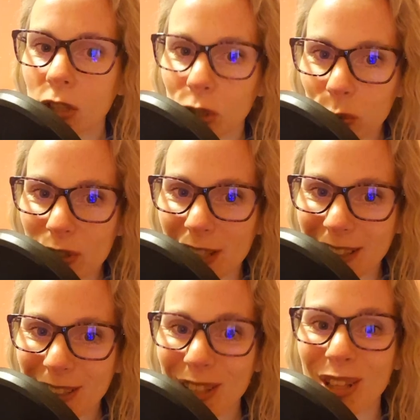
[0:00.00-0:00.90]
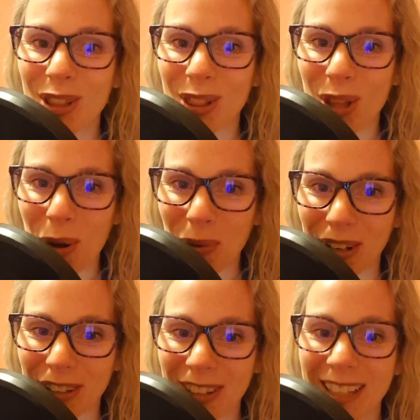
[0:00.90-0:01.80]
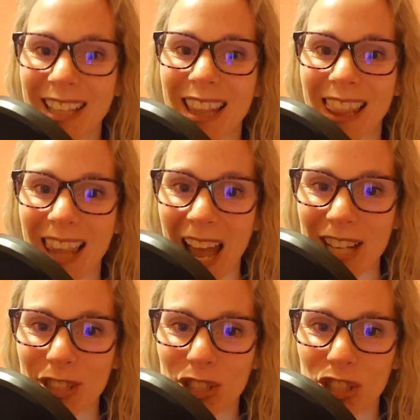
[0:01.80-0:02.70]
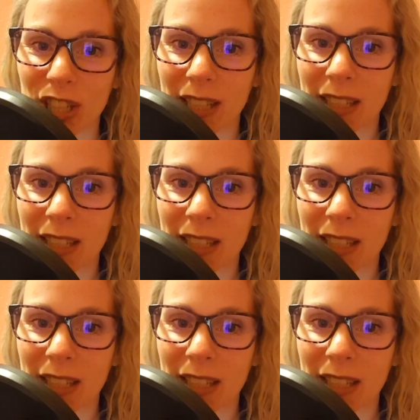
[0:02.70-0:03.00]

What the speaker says: Loosen, lower, latch.